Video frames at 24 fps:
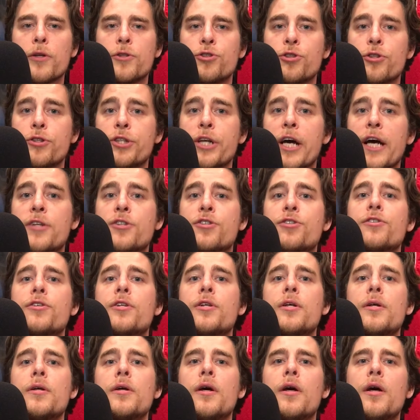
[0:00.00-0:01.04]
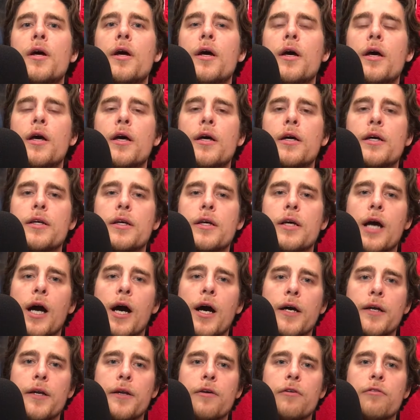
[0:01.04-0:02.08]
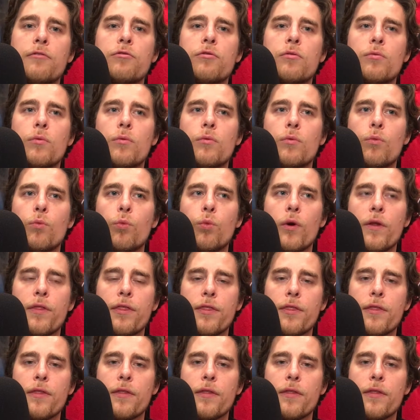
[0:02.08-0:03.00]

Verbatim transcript: trajectory kind of with